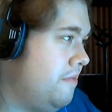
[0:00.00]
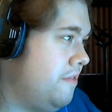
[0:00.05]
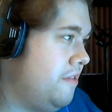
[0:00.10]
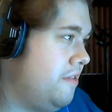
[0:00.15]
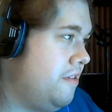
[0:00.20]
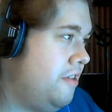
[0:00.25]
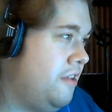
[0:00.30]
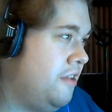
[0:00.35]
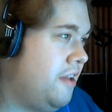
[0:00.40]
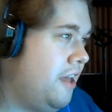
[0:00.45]

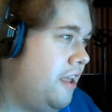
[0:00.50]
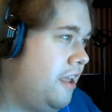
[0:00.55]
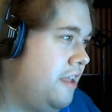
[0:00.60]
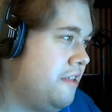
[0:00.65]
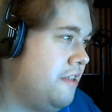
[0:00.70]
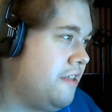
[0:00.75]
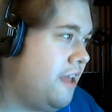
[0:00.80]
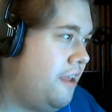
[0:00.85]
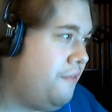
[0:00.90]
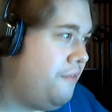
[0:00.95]

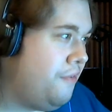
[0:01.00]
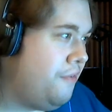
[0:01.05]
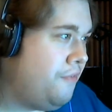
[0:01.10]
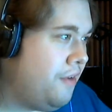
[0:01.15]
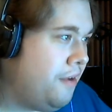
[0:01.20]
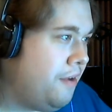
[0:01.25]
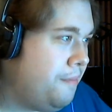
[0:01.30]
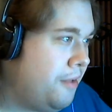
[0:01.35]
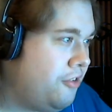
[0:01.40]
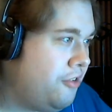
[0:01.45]
It's kind of a
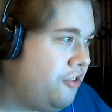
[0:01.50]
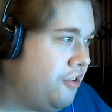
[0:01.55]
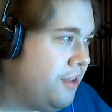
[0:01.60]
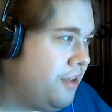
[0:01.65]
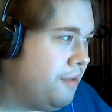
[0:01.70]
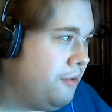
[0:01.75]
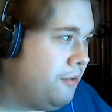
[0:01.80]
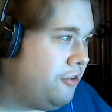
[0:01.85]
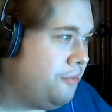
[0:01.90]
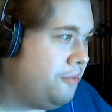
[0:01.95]
very much you
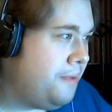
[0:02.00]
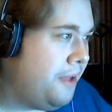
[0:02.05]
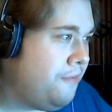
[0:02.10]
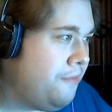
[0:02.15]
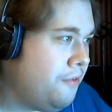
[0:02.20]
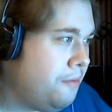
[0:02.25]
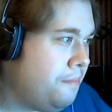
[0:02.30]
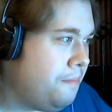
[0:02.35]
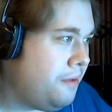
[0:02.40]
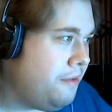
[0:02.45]
get what you pay
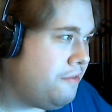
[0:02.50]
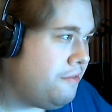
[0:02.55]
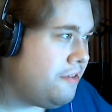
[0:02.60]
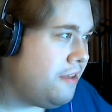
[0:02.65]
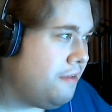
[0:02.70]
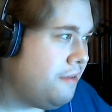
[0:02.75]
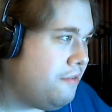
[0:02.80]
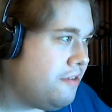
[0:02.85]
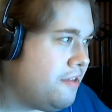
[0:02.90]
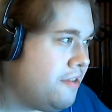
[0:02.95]
for, but it
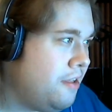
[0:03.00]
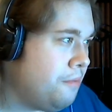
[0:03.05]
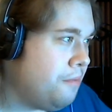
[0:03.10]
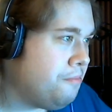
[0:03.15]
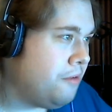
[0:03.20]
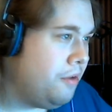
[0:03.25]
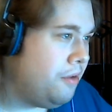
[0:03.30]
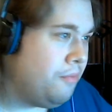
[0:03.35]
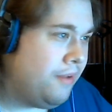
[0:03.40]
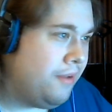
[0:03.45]
was still
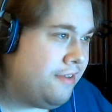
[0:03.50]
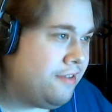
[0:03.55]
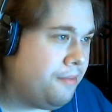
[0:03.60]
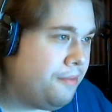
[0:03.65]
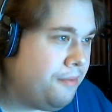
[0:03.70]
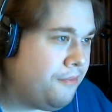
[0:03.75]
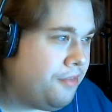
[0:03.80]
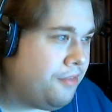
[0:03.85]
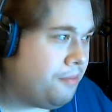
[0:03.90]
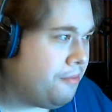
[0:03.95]
pretty
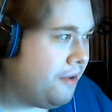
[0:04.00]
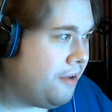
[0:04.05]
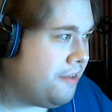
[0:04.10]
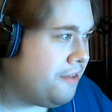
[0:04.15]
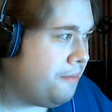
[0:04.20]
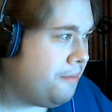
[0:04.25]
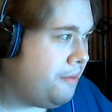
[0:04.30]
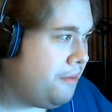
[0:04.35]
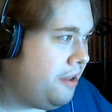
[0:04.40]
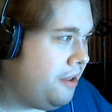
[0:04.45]
reasonable for the
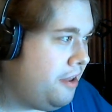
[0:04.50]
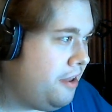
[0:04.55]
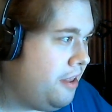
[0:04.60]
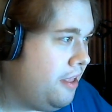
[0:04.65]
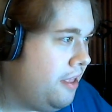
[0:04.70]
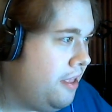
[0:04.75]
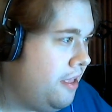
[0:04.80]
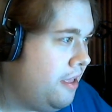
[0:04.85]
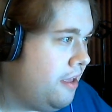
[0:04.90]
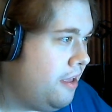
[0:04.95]
price I paid.
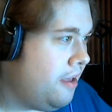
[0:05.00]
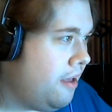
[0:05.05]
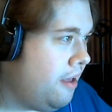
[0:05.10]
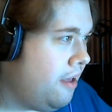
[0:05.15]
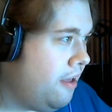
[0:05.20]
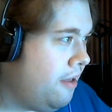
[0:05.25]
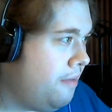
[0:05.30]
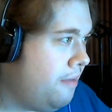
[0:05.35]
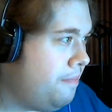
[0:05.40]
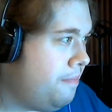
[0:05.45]

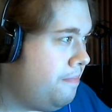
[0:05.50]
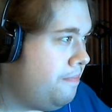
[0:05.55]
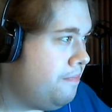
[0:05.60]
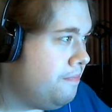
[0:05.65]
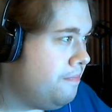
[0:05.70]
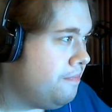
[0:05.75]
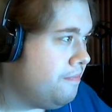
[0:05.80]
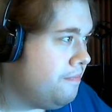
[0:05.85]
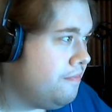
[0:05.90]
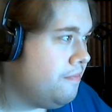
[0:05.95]

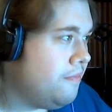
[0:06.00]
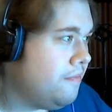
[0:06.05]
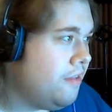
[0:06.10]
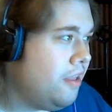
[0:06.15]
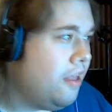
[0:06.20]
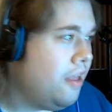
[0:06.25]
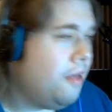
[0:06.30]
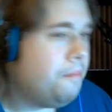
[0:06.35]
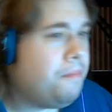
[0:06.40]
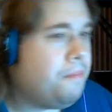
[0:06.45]

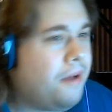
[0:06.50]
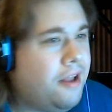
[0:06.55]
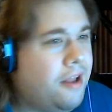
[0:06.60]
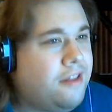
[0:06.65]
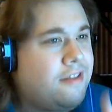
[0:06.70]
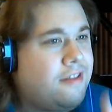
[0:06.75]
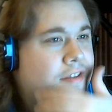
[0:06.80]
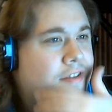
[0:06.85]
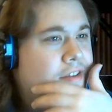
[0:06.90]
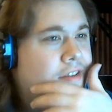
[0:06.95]

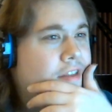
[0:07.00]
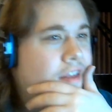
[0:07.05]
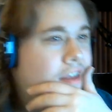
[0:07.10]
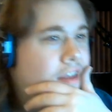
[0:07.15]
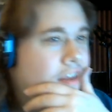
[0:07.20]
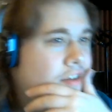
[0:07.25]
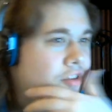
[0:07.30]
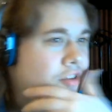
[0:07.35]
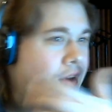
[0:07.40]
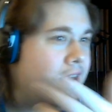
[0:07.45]
But
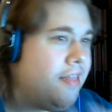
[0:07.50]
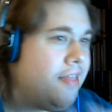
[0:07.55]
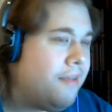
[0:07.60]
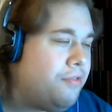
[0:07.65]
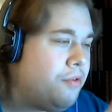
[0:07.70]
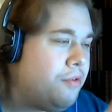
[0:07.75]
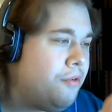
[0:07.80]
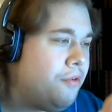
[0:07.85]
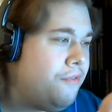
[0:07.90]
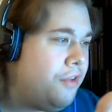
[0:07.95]
so I
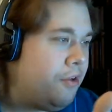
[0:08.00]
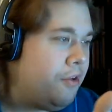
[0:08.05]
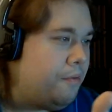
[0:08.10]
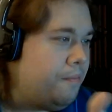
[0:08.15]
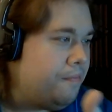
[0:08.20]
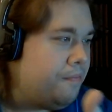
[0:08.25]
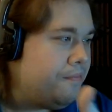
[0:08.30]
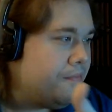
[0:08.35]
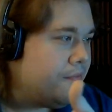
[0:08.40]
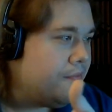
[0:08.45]
left a review,
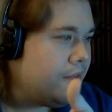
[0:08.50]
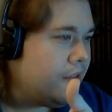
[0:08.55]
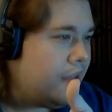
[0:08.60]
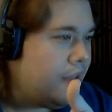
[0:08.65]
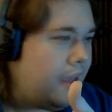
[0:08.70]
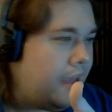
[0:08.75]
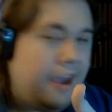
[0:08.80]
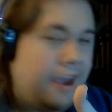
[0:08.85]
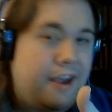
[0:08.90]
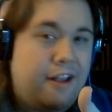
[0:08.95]

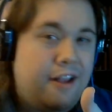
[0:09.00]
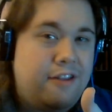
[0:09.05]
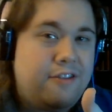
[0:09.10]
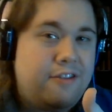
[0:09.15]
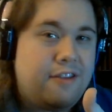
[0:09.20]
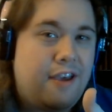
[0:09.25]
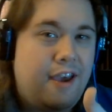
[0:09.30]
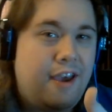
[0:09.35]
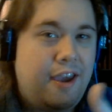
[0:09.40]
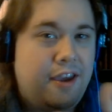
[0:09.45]

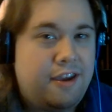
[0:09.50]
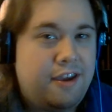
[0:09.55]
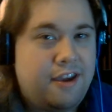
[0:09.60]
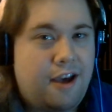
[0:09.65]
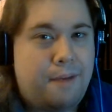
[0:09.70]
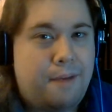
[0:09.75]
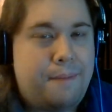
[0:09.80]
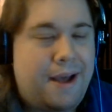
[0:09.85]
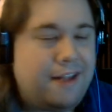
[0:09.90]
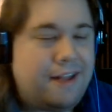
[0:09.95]
and I
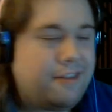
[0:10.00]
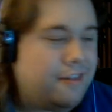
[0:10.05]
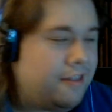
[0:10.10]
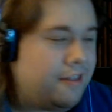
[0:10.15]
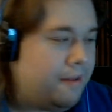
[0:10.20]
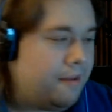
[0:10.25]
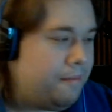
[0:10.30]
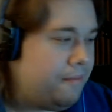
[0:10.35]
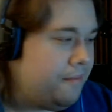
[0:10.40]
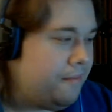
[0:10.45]
got back to
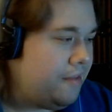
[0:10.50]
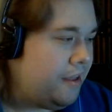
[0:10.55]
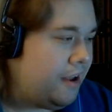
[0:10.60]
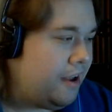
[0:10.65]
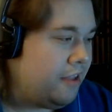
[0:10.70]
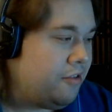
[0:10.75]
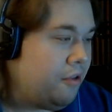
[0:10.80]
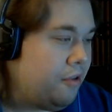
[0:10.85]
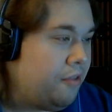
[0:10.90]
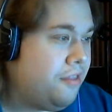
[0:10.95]
them, and
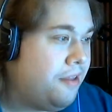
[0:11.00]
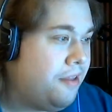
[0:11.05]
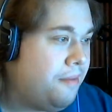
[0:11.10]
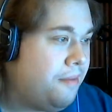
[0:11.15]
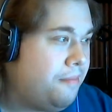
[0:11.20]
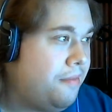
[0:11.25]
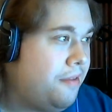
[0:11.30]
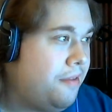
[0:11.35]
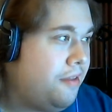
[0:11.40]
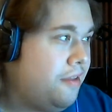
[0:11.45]
I told
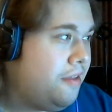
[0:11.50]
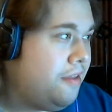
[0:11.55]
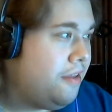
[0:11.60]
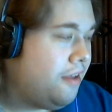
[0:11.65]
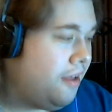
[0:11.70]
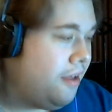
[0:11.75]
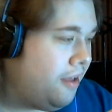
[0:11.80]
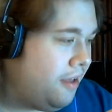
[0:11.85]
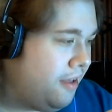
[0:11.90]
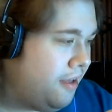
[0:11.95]
them
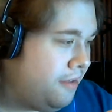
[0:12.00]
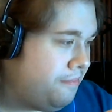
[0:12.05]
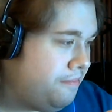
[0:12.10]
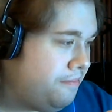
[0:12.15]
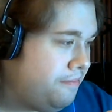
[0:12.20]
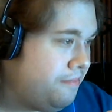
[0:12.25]
that